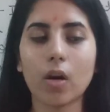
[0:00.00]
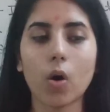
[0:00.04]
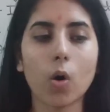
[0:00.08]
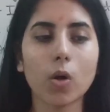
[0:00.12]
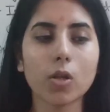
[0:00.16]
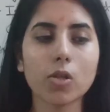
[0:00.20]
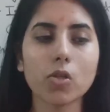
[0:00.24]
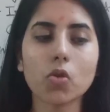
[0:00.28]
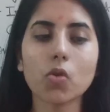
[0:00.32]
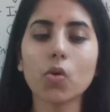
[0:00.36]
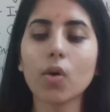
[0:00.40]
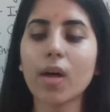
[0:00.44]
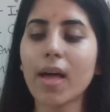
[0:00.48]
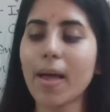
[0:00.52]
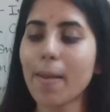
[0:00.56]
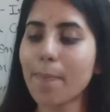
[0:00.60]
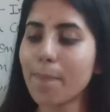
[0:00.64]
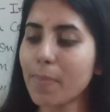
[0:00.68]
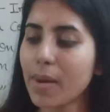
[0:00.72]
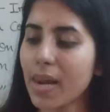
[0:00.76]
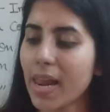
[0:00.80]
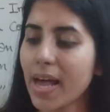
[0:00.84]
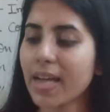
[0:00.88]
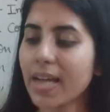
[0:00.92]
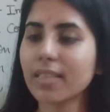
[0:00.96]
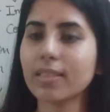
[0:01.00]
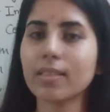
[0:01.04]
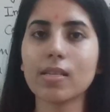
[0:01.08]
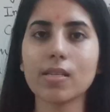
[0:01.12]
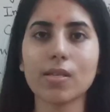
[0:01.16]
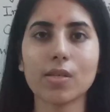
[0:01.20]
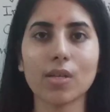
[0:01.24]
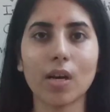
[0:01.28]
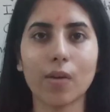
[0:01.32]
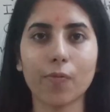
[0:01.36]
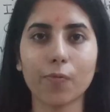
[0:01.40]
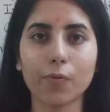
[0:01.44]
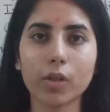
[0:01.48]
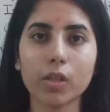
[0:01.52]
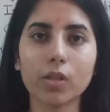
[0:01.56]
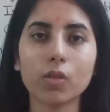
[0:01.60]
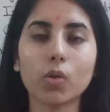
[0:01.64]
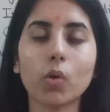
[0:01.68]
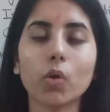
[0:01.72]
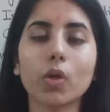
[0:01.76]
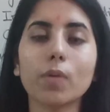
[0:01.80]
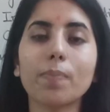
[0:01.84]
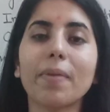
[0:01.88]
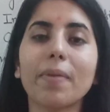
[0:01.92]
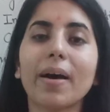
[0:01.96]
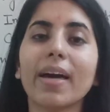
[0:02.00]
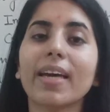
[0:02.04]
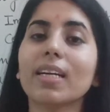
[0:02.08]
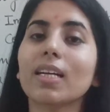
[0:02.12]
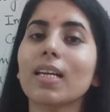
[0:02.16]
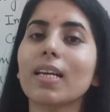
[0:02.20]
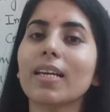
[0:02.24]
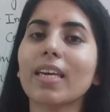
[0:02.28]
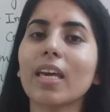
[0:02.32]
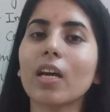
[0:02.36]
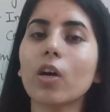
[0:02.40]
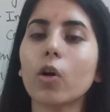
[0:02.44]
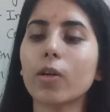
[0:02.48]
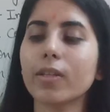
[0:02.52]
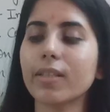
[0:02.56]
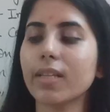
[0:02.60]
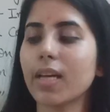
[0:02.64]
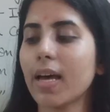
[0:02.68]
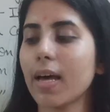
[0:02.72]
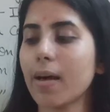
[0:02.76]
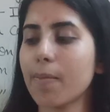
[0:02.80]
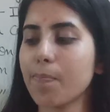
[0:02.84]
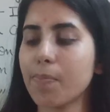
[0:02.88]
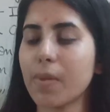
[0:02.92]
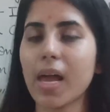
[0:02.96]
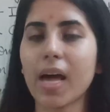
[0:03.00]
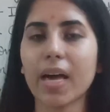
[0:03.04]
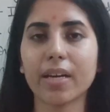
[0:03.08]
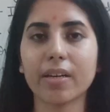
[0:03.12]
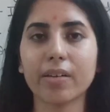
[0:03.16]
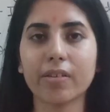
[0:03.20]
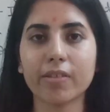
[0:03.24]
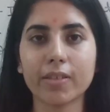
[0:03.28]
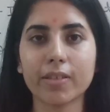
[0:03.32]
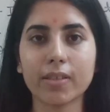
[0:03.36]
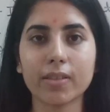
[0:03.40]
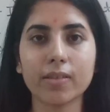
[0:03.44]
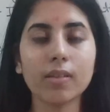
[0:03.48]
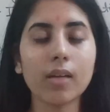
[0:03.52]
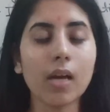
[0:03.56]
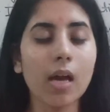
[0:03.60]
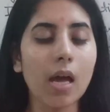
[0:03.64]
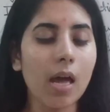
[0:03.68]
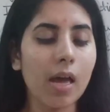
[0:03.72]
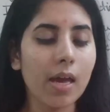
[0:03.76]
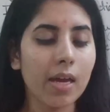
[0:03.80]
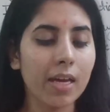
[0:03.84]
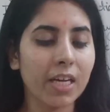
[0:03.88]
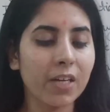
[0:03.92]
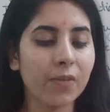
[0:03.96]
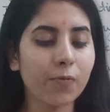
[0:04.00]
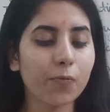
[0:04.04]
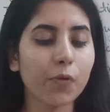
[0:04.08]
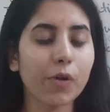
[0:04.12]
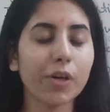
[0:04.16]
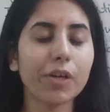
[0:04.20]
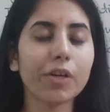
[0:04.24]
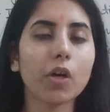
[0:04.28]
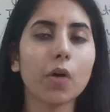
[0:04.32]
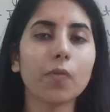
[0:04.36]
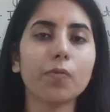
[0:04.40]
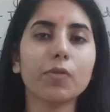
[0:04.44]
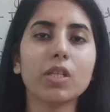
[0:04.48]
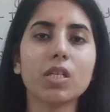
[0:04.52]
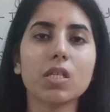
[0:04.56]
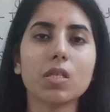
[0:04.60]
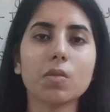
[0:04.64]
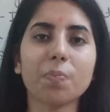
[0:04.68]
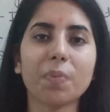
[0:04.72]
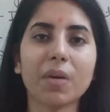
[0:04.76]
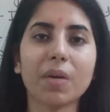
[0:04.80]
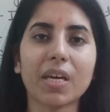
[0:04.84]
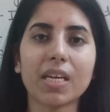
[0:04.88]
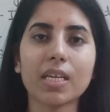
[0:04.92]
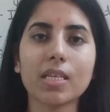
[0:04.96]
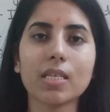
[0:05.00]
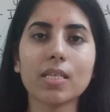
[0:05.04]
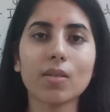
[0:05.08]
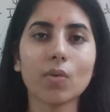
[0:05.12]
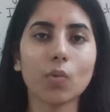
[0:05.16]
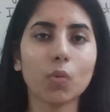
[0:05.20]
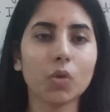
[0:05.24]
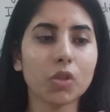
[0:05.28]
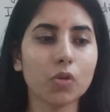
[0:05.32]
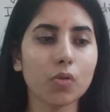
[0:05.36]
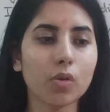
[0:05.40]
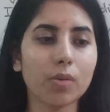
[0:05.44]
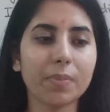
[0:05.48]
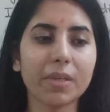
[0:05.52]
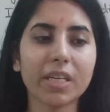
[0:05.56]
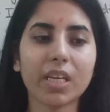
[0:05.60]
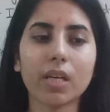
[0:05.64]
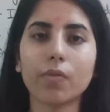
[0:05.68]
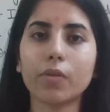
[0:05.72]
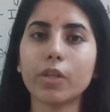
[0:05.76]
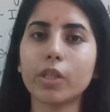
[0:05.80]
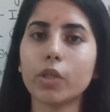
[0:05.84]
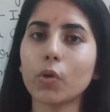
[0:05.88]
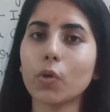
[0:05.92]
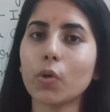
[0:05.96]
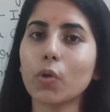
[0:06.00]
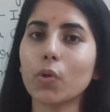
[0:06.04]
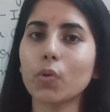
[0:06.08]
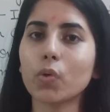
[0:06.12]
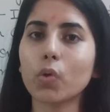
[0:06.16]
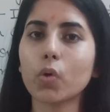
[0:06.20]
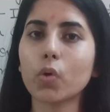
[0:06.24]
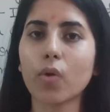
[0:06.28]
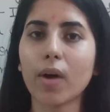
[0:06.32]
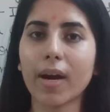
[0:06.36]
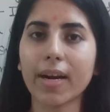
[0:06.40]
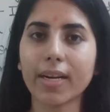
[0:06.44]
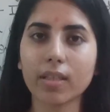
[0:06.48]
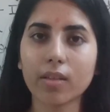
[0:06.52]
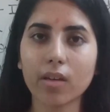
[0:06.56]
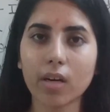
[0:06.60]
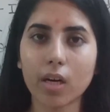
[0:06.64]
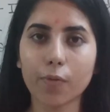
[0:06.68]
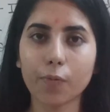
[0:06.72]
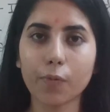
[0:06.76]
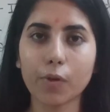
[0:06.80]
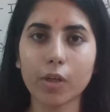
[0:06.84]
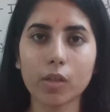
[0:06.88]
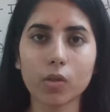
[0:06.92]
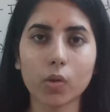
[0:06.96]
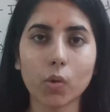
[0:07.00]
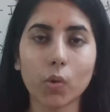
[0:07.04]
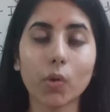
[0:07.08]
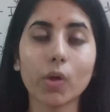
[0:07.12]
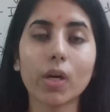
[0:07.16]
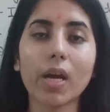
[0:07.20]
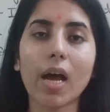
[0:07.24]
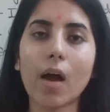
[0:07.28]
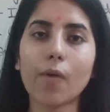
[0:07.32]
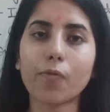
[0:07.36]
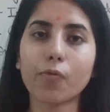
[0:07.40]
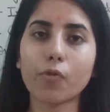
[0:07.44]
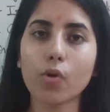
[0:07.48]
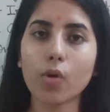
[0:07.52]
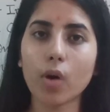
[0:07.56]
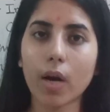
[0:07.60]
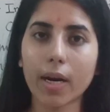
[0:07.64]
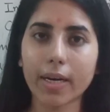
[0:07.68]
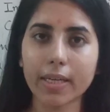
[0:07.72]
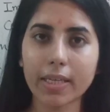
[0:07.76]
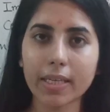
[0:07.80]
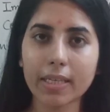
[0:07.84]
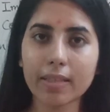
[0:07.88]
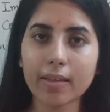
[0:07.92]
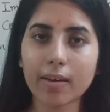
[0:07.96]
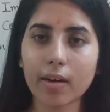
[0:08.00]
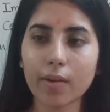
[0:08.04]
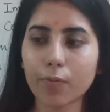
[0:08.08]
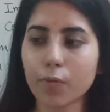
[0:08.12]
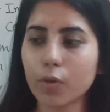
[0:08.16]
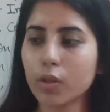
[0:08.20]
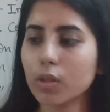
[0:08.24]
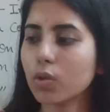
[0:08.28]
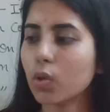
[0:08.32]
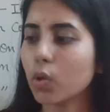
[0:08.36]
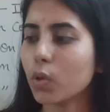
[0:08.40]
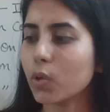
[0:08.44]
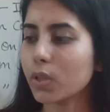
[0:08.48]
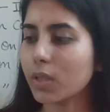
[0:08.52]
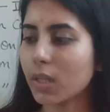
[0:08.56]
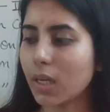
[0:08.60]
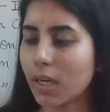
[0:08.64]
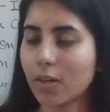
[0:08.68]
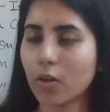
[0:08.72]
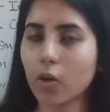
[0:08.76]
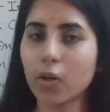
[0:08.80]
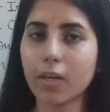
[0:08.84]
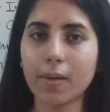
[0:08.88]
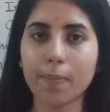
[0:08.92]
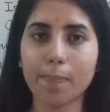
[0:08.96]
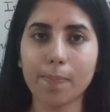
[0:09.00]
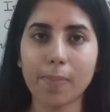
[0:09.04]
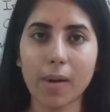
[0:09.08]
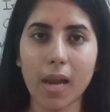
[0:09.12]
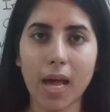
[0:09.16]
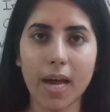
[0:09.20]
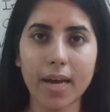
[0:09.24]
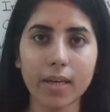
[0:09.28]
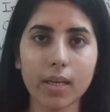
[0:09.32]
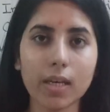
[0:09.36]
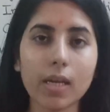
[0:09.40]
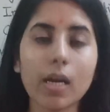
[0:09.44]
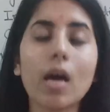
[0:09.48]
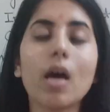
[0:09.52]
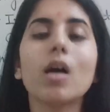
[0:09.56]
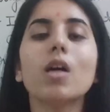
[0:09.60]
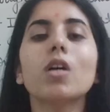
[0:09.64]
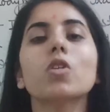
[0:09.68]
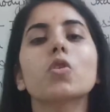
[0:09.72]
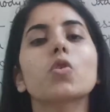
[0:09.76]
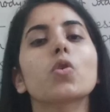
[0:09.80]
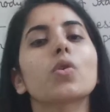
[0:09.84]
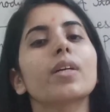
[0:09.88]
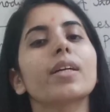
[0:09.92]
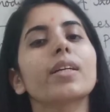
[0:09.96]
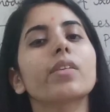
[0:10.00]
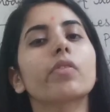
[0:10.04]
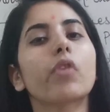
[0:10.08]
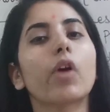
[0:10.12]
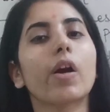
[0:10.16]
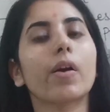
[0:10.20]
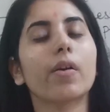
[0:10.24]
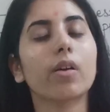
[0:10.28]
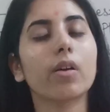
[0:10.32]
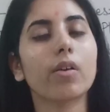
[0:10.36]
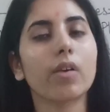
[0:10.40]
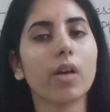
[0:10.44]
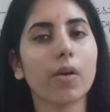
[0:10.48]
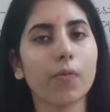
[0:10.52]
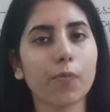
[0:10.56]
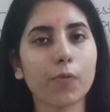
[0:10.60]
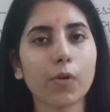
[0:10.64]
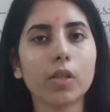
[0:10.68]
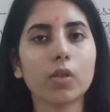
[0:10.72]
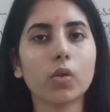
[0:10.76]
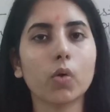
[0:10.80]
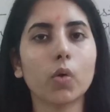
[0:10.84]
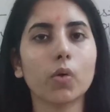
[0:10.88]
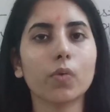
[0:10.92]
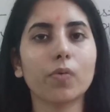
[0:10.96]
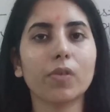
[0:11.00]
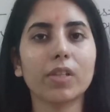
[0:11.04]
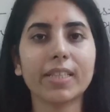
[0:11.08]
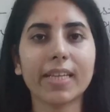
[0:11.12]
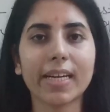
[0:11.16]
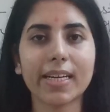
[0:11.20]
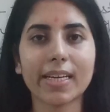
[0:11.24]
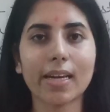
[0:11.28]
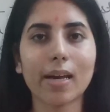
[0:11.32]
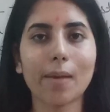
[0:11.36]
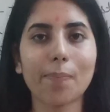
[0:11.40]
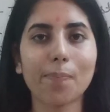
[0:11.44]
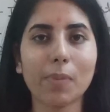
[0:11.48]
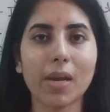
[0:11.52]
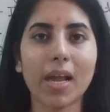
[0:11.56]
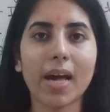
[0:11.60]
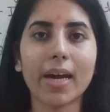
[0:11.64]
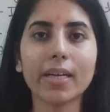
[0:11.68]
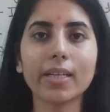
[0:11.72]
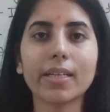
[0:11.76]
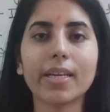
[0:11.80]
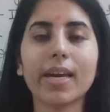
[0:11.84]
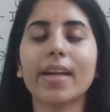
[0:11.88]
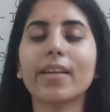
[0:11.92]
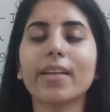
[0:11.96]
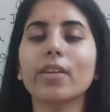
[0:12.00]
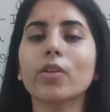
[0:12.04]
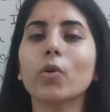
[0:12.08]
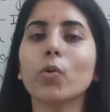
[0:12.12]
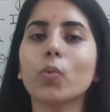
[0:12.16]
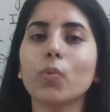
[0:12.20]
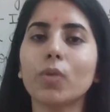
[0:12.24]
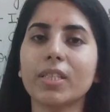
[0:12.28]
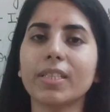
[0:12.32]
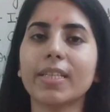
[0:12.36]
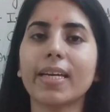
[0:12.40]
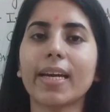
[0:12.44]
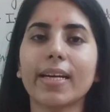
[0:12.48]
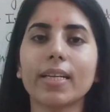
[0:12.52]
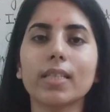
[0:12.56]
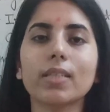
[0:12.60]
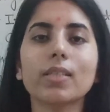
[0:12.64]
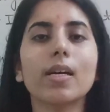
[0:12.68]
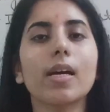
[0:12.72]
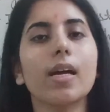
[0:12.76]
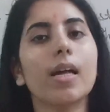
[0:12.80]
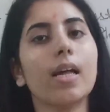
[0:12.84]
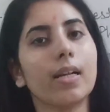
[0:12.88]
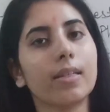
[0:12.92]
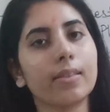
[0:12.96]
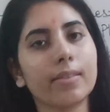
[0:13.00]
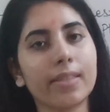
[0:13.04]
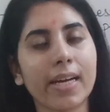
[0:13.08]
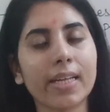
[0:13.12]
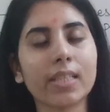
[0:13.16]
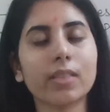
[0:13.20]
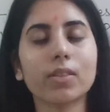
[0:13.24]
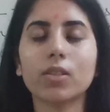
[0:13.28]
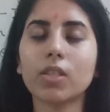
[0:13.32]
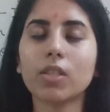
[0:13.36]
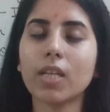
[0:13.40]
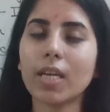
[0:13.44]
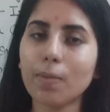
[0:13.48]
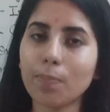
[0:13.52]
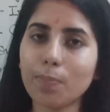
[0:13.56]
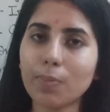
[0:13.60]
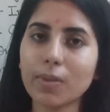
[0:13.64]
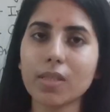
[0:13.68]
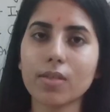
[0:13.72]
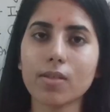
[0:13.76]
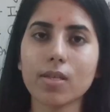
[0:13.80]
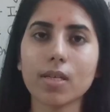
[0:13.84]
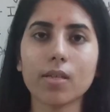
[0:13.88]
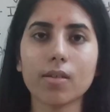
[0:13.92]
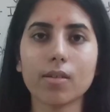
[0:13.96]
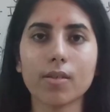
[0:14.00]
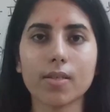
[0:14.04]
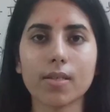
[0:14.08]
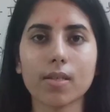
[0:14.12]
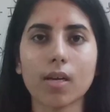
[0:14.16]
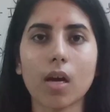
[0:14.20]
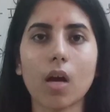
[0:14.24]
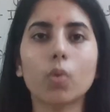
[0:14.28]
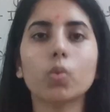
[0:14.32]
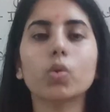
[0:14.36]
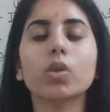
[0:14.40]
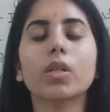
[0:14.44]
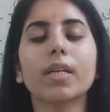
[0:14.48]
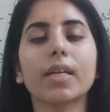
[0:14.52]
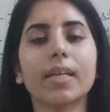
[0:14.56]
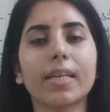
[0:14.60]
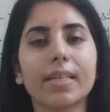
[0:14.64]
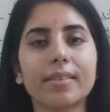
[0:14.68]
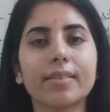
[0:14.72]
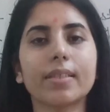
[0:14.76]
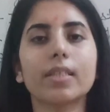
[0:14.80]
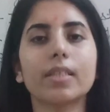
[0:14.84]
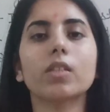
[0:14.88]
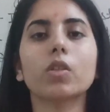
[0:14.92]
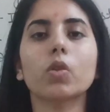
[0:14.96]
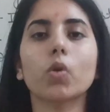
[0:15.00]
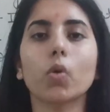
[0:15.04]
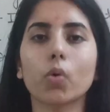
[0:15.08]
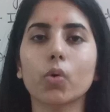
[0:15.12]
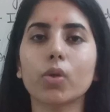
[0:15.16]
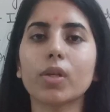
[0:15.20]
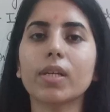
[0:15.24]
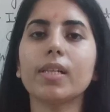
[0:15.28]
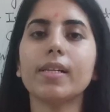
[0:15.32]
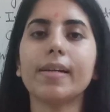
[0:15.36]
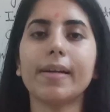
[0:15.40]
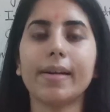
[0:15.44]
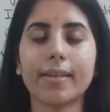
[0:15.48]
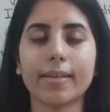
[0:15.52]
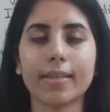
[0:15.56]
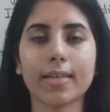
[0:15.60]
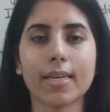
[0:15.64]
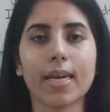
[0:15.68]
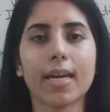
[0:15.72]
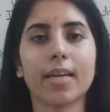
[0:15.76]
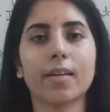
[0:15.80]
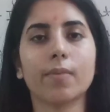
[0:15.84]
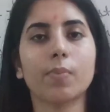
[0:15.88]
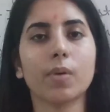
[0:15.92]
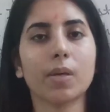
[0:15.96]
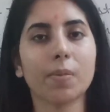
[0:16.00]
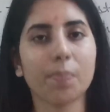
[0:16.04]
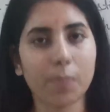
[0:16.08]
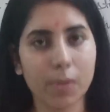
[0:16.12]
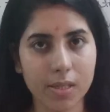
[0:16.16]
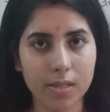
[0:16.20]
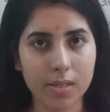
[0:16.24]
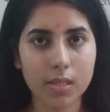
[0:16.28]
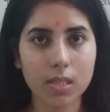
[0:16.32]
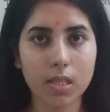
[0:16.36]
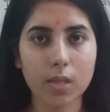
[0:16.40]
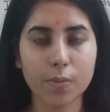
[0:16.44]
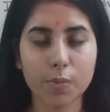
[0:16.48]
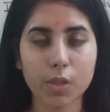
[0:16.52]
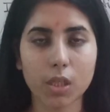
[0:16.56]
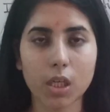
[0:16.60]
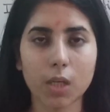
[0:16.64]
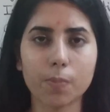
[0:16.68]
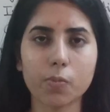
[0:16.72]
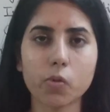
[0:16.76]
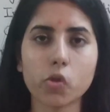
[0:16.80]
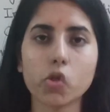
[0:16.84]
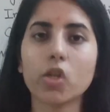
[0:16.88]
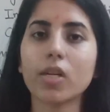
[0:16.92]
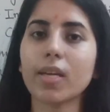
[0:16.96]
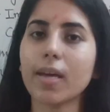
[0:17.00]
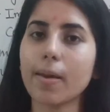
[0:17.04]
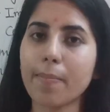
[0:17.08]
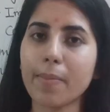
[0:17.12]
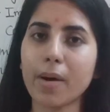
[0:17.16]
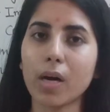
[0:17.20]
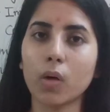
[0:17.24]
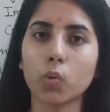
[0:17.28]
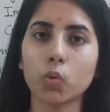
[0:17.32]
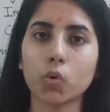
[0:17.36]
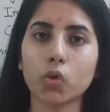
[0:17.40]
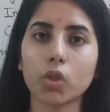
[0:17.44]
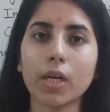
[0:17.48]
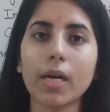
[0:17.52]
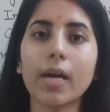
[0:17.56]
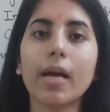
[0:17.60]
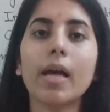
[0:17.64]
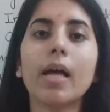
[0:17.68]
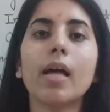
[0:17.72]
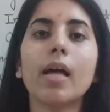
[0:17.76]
Also apply this referral code by clicking on the apply written in front of the space which will be given to you to write the referral code. After writing the referral code, click on apply, so that referral code will get applied and you will get that 10% discount in the total Unacademy Plus subscription amount.